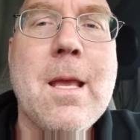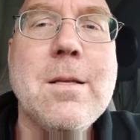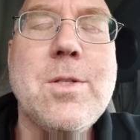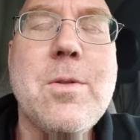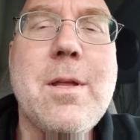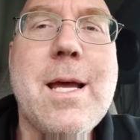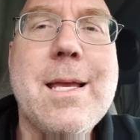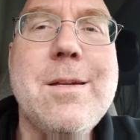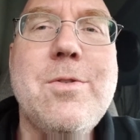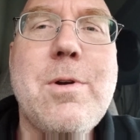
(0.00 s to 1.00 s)
so that I
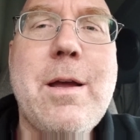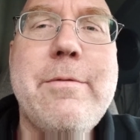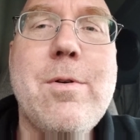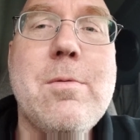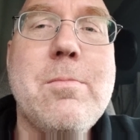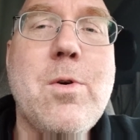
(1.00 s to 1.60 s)
can drive home